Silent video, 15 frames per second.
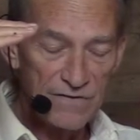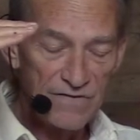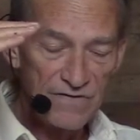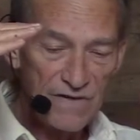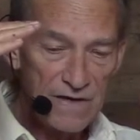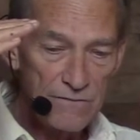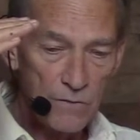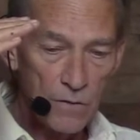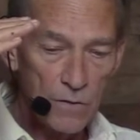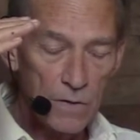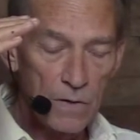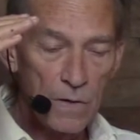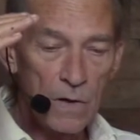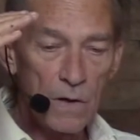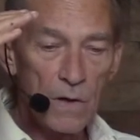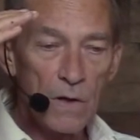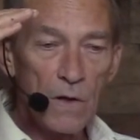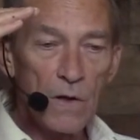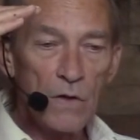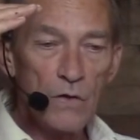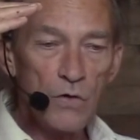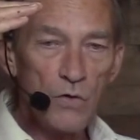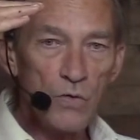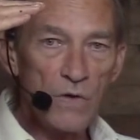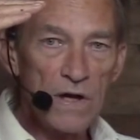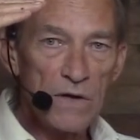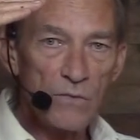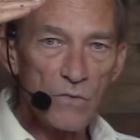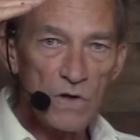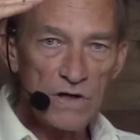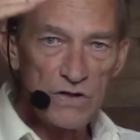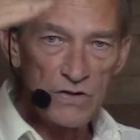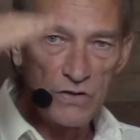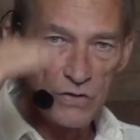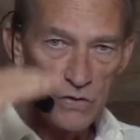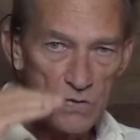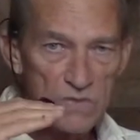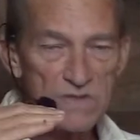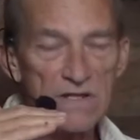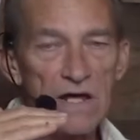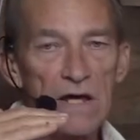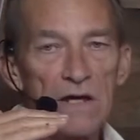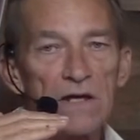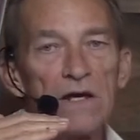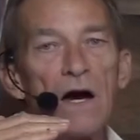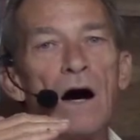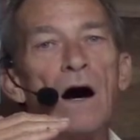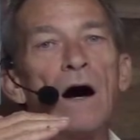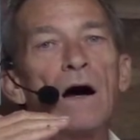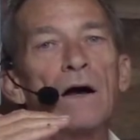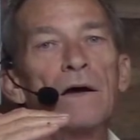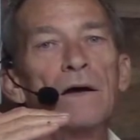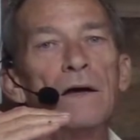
fever, you can reduce that yang.